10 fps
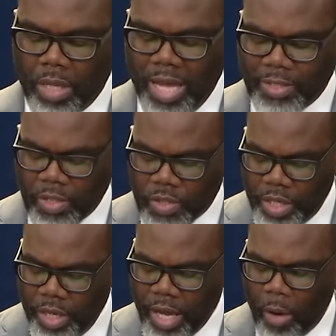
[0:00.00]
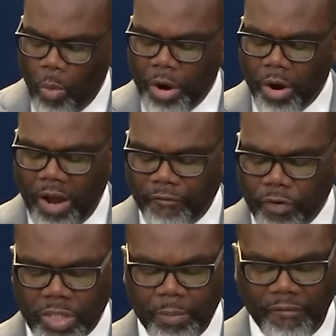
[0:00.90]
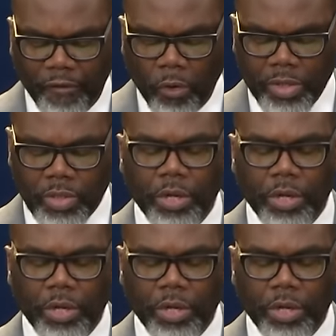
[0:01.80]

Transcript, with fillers: As a city, I want our efforts to be focused